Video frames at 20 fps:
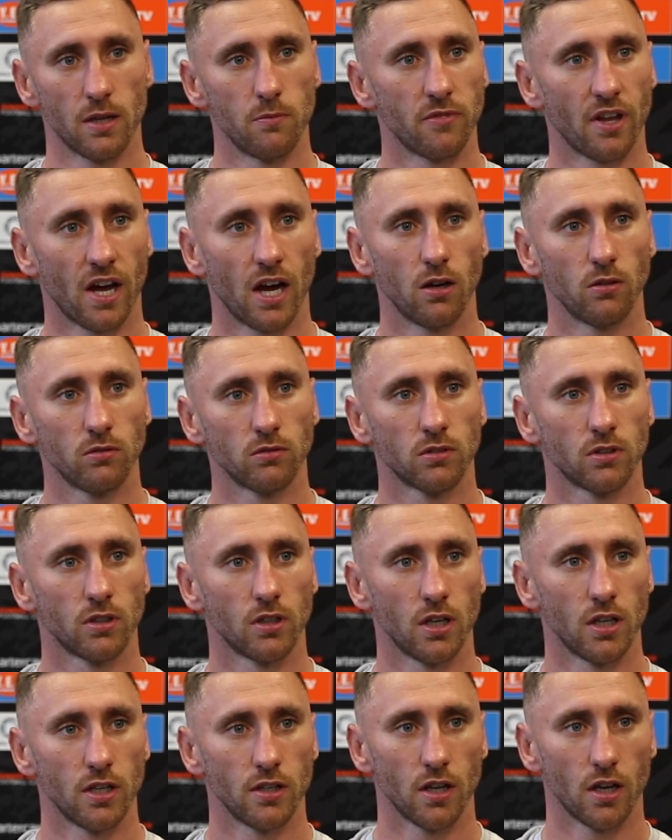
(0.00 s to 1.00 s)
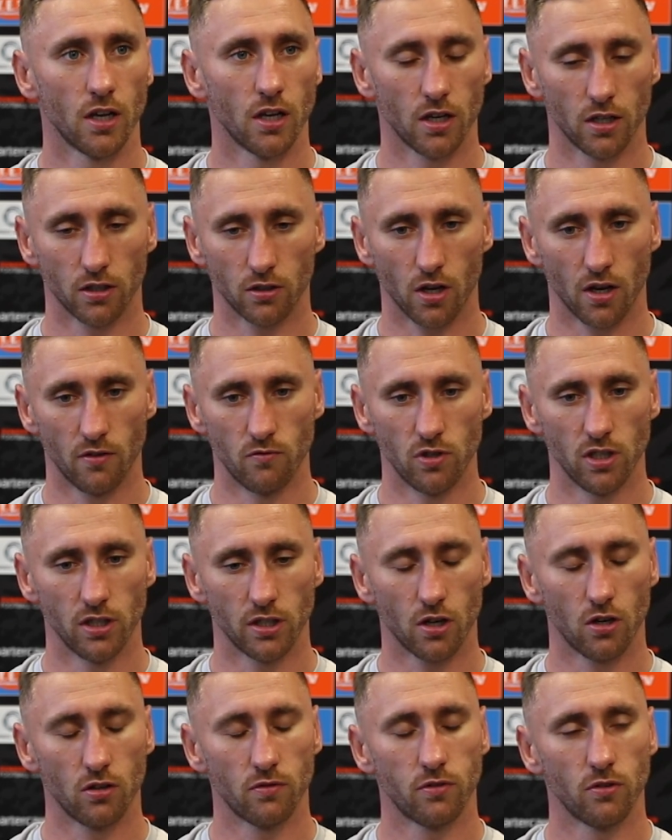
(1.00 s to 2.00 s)
them down and really
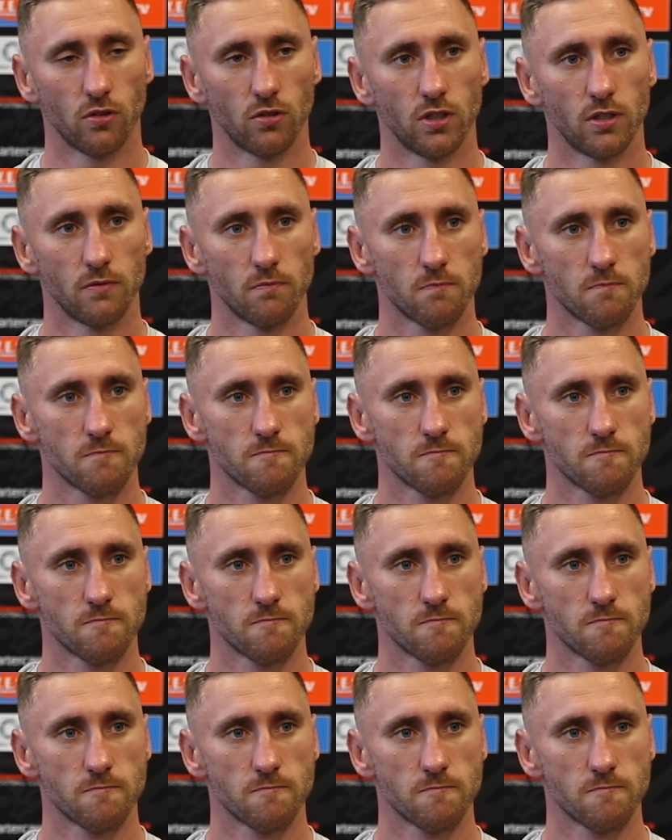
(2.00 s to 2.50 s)
go for it.